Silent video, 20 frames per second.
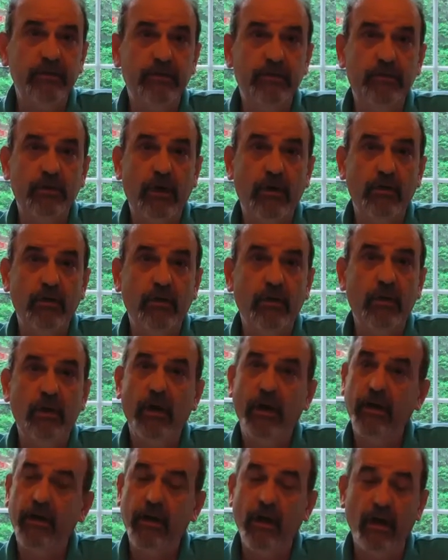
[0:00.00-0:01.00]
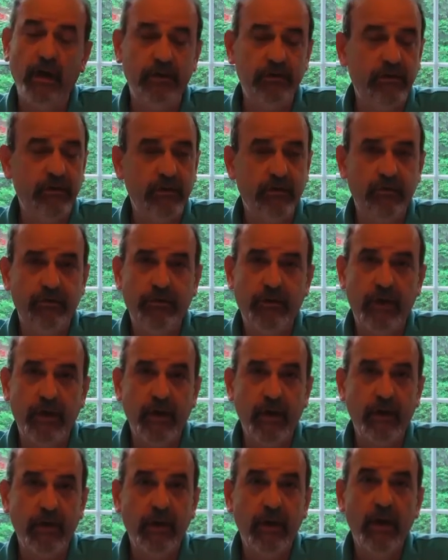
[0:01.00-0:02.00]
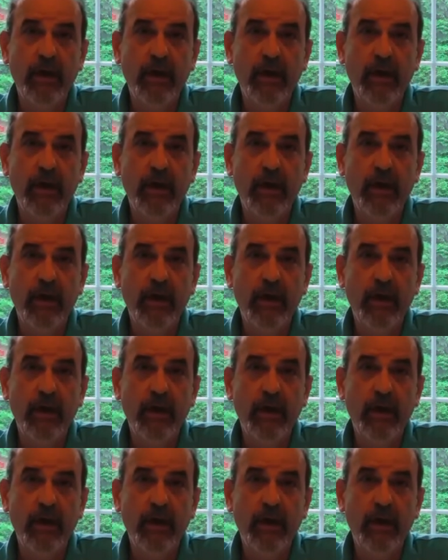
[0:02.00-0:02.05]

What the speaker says: struggle, a constant fight.